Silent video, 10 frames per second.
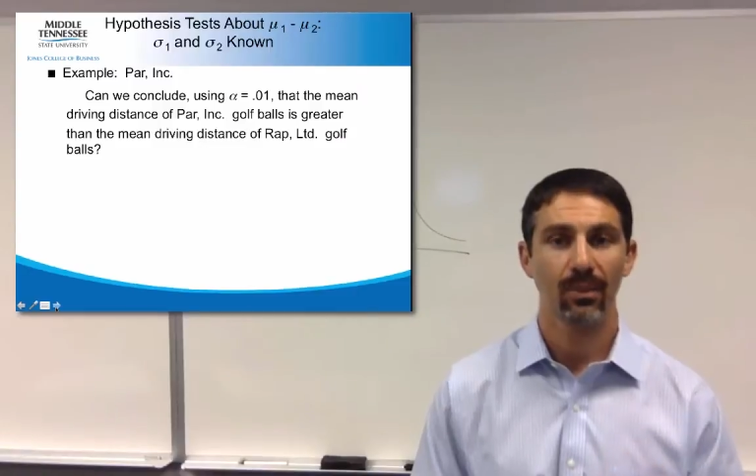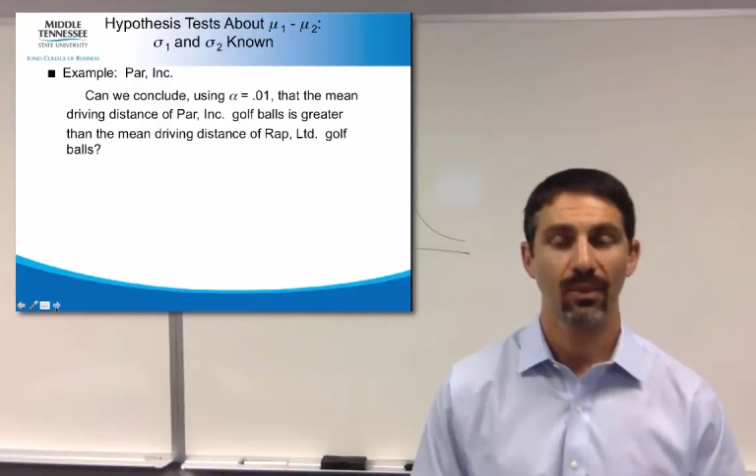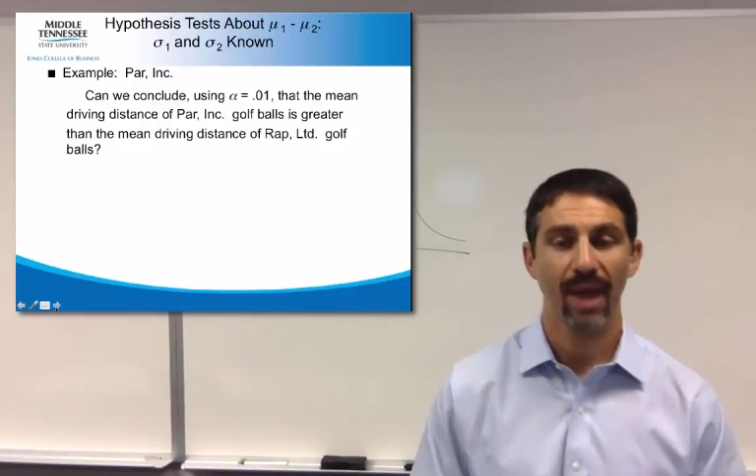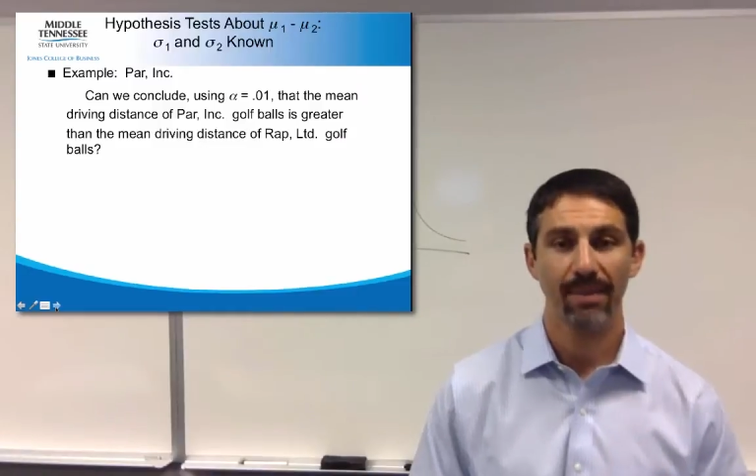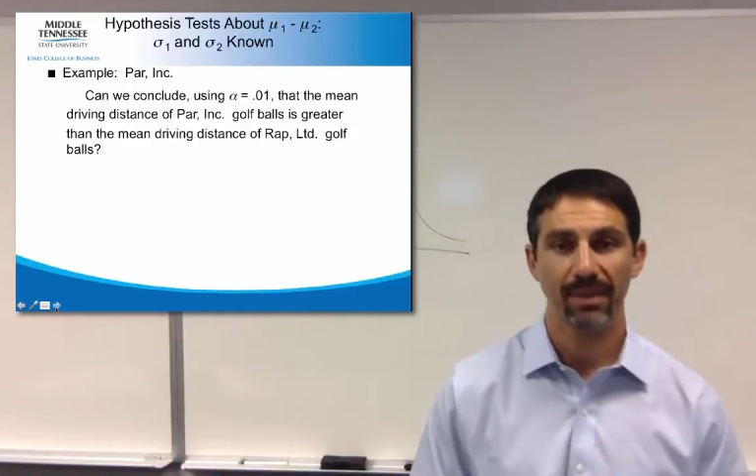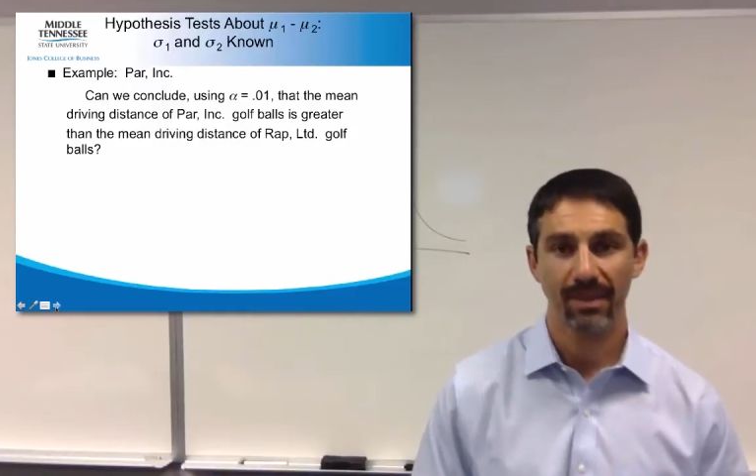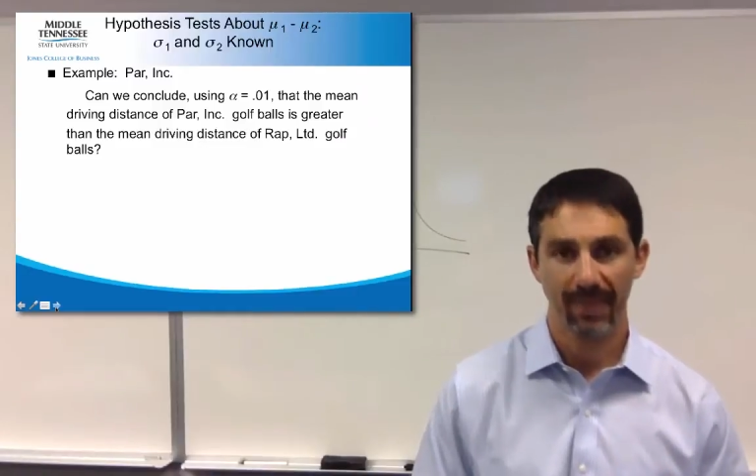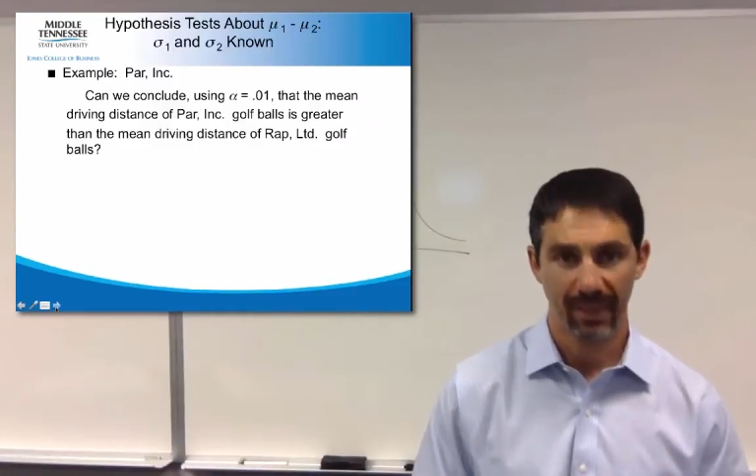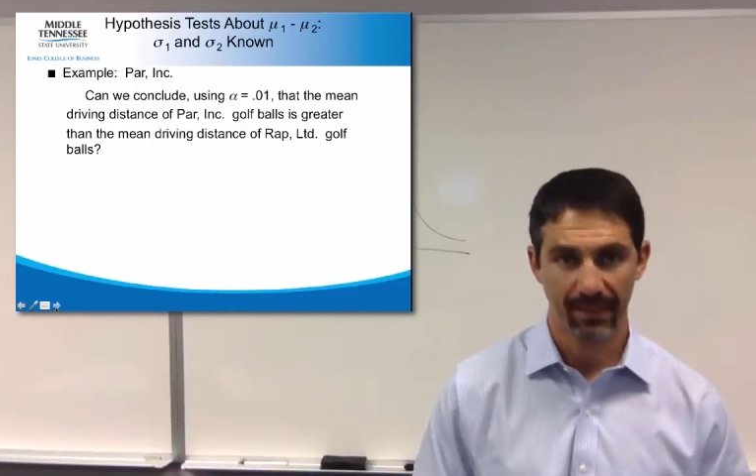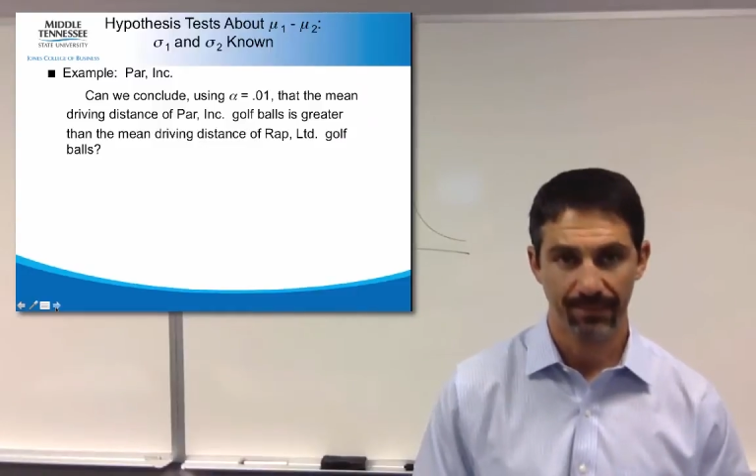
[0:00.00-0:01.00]
wrap
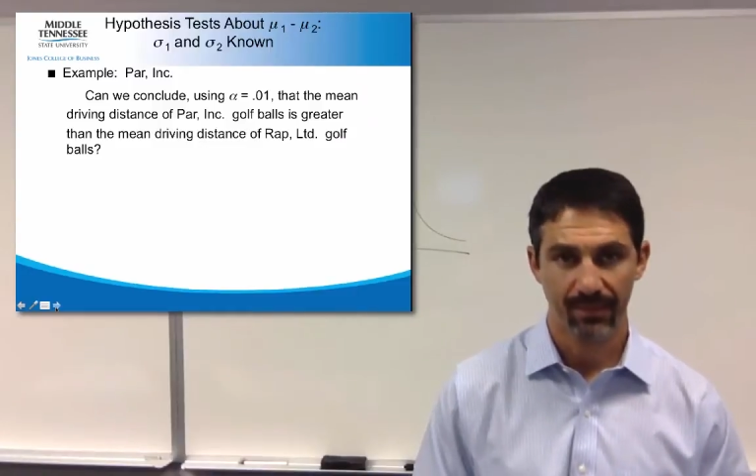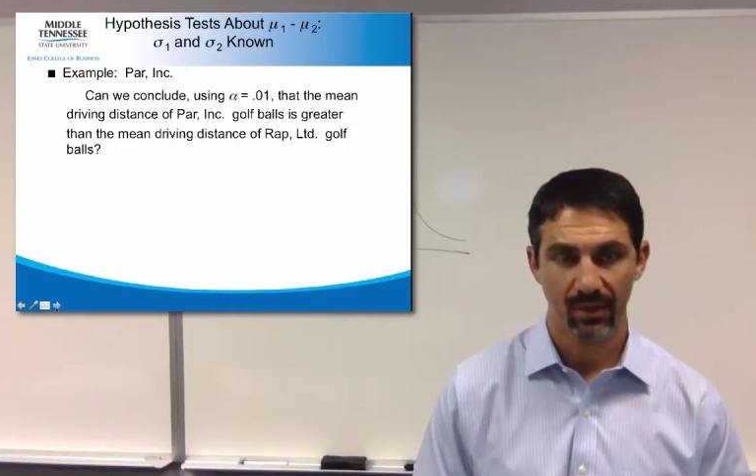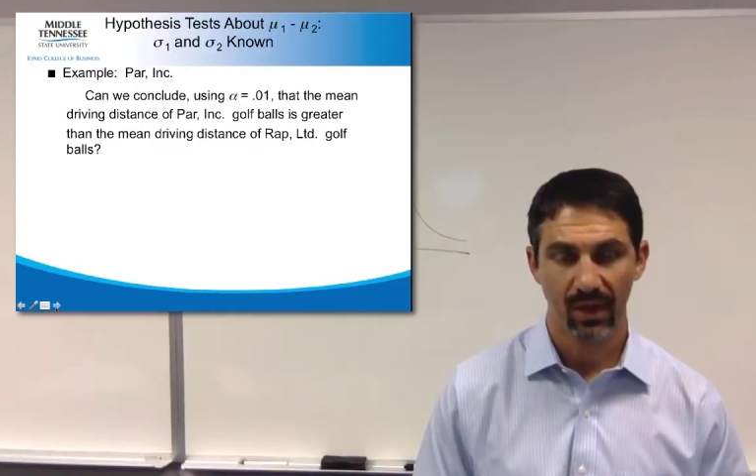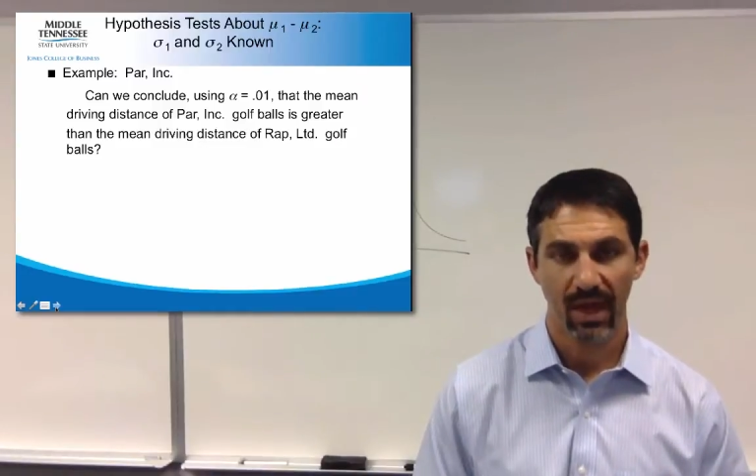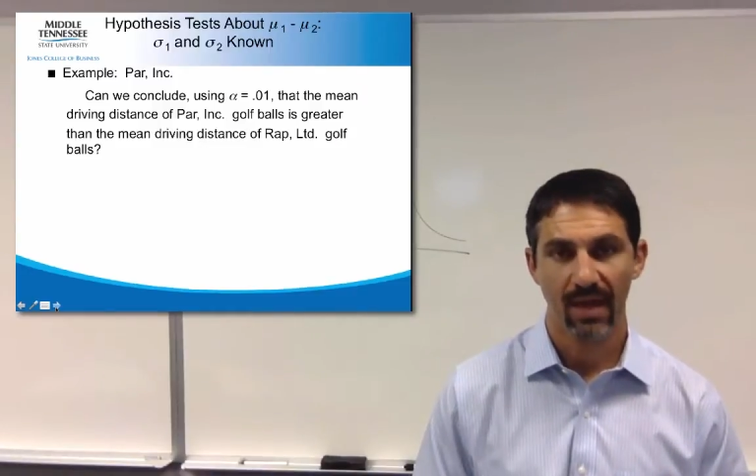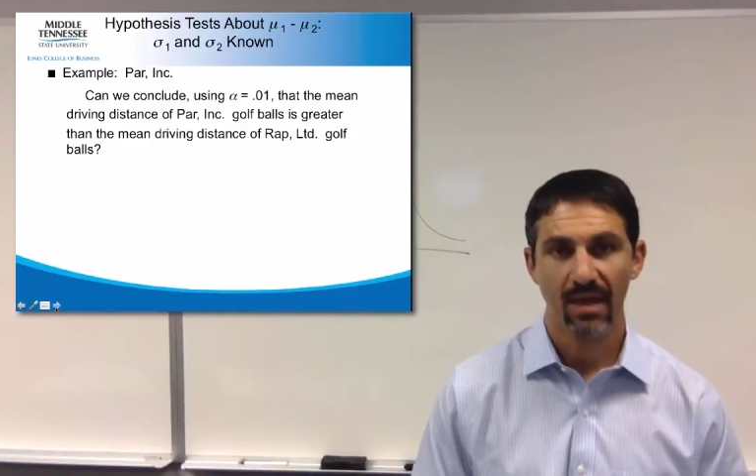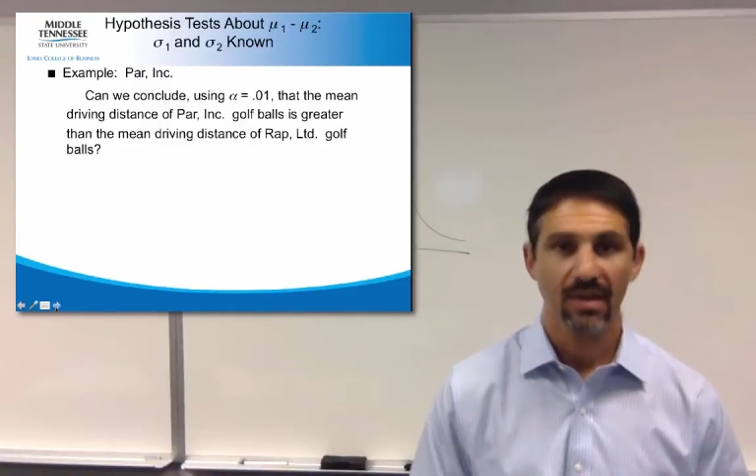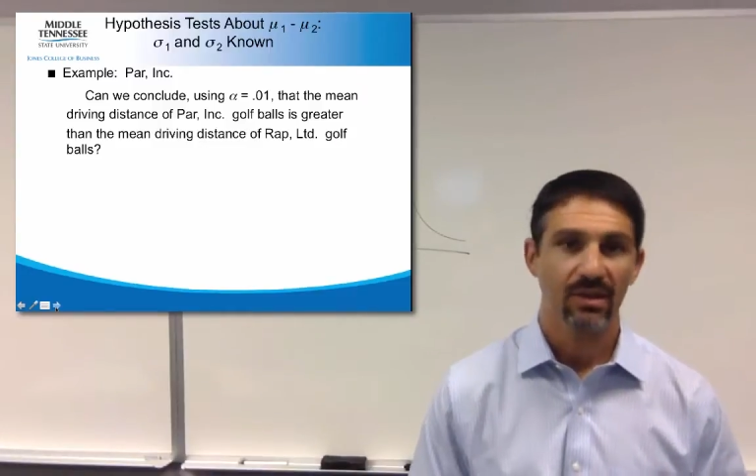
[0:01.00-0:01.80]
limited. Okay,